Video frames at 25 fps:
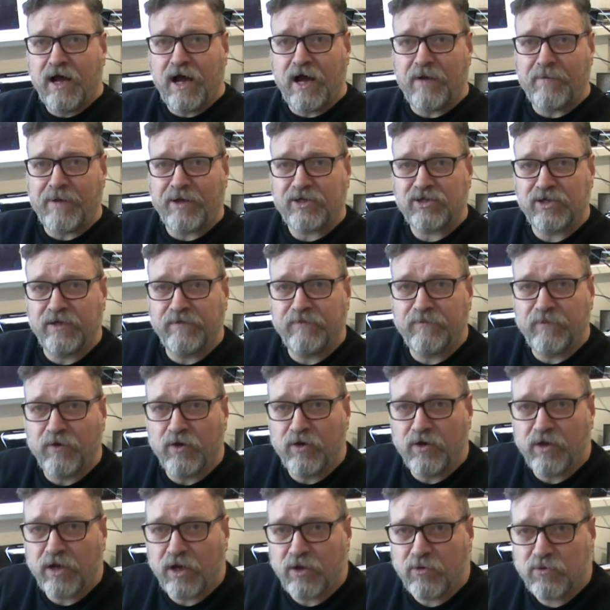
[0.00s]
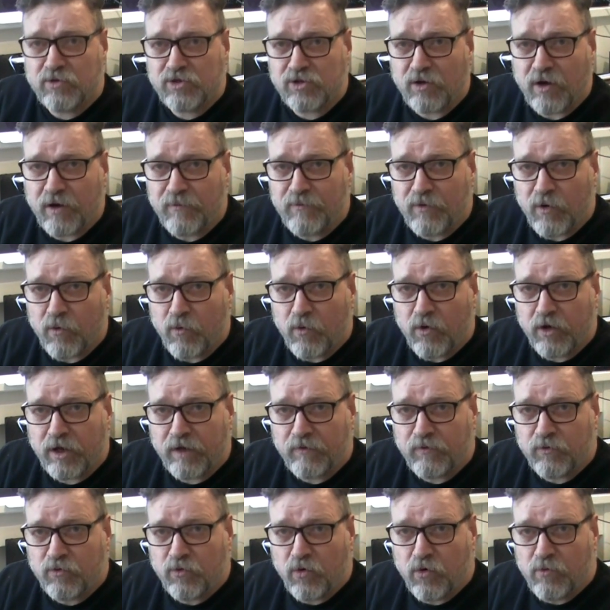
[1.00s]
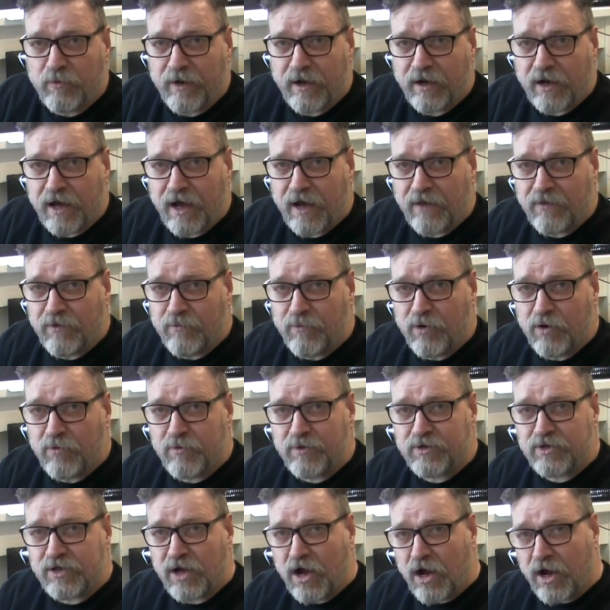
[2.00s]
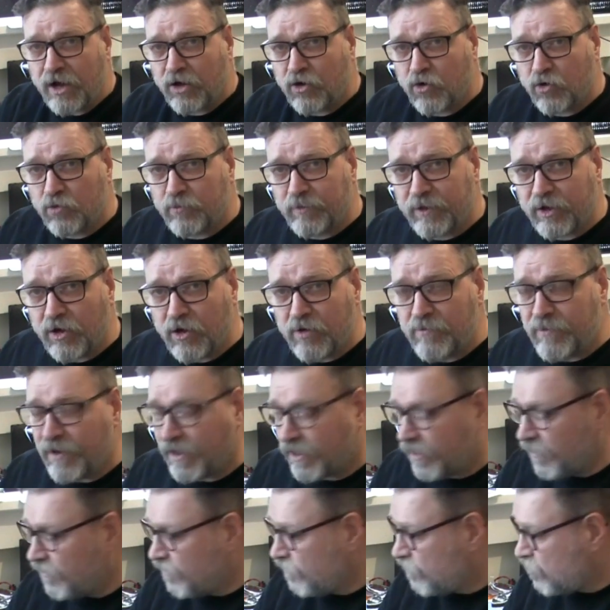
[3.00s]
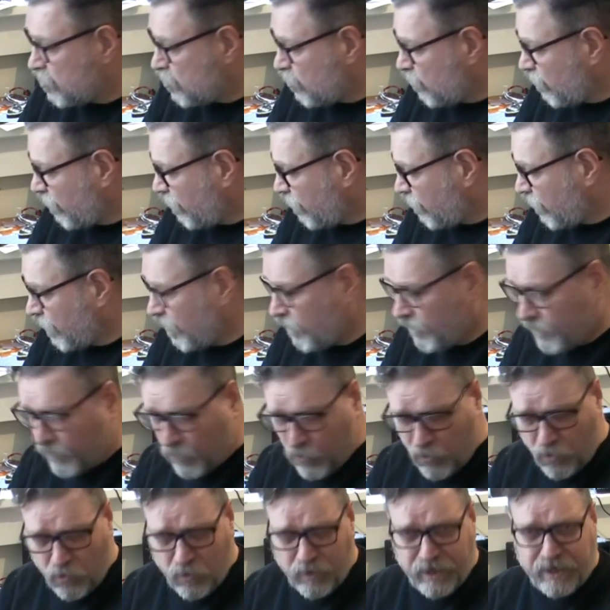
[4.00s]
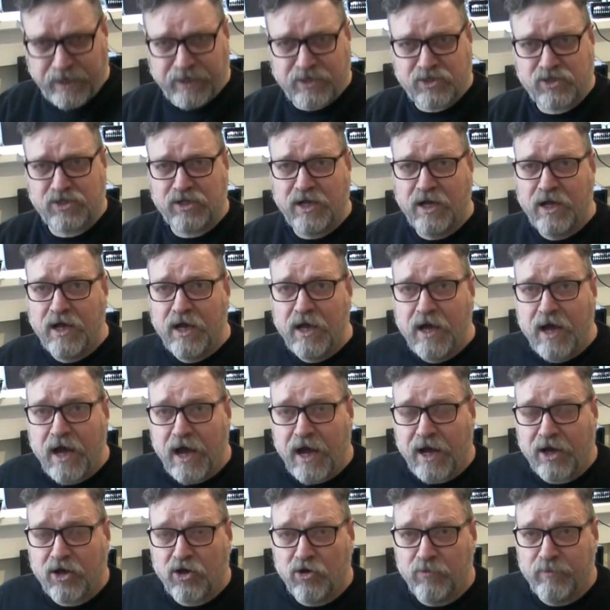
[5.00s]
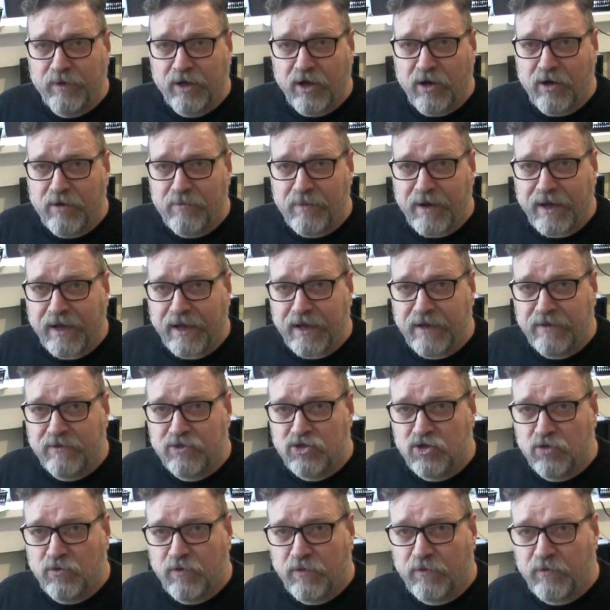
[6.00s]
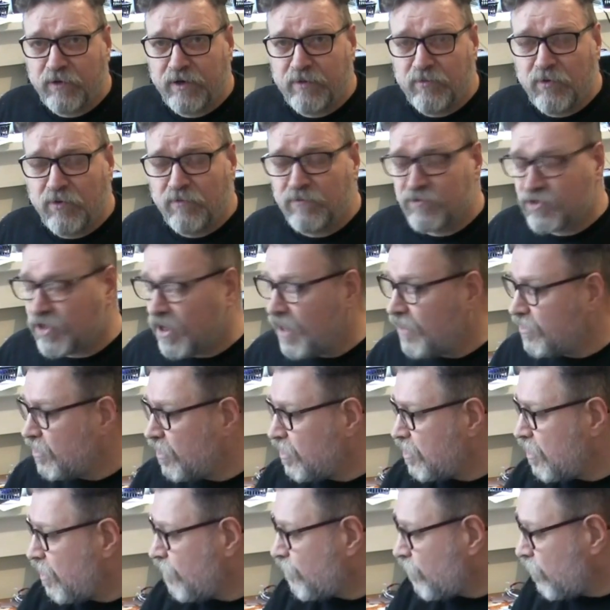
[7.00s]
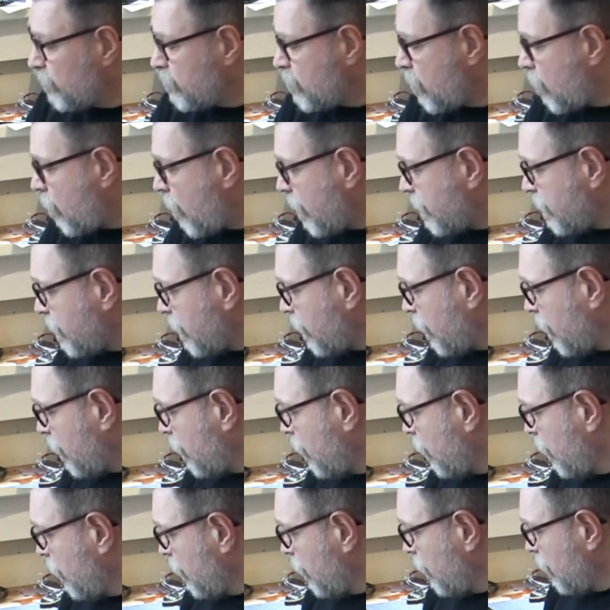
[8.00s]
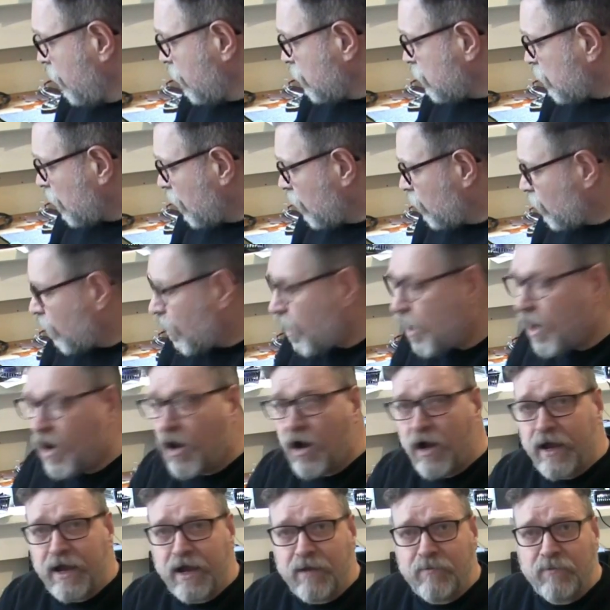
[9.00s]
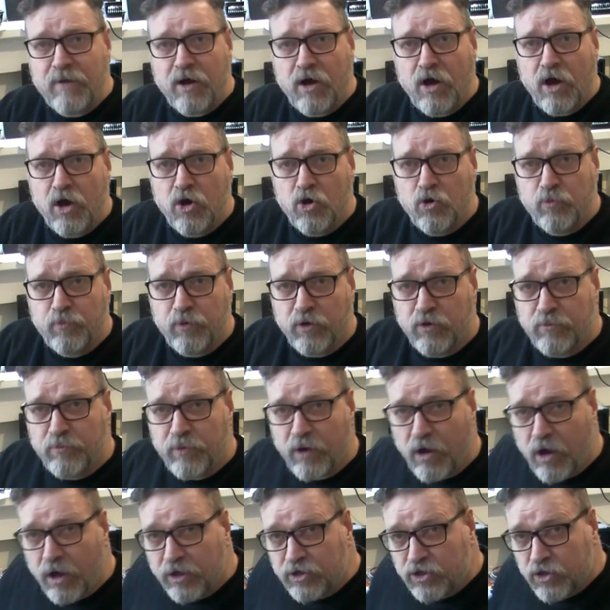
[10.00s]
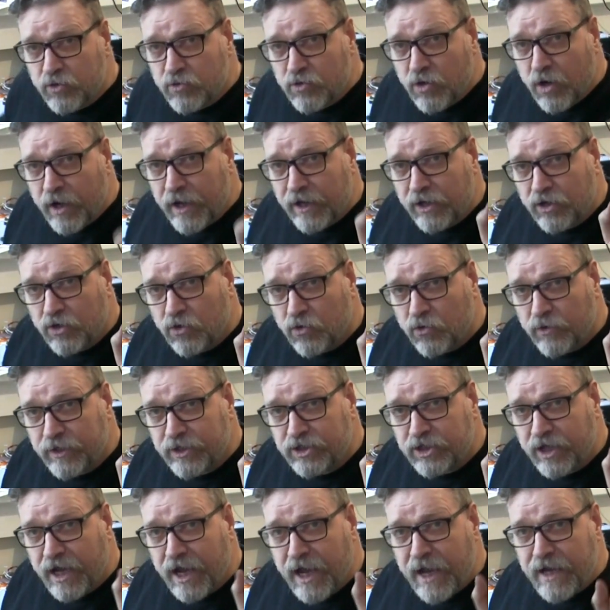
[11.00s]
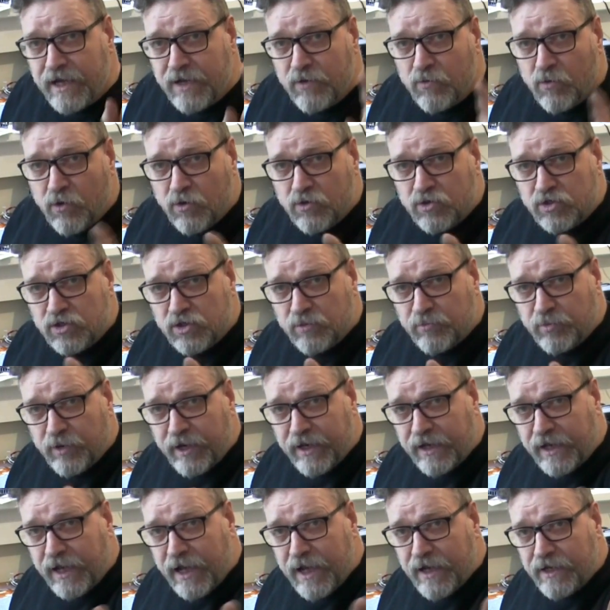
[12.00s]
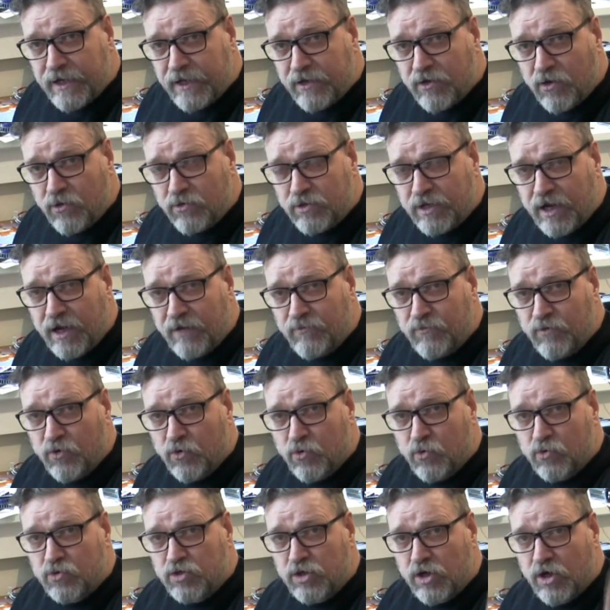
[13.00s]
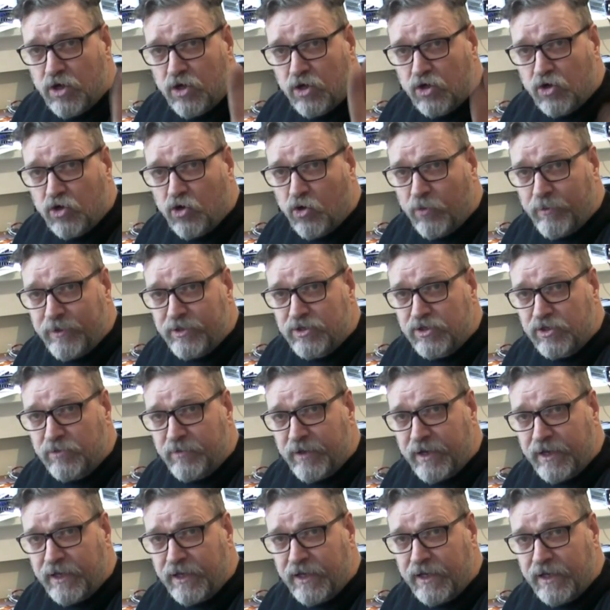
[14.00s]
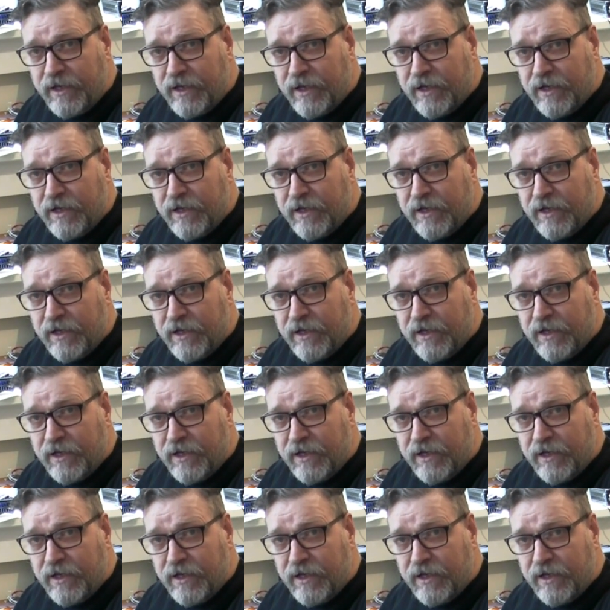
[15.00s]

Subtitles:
I'm actually furloughed, so I'm not working for Royal Mail at the moment. I could be going back in 2 or 3 or 4 weeks. I could be going back in 2 or 3 months. I don't know, I've got no idea. So I am open, but I do not encourage anyone to break any lockdown rules coming to me.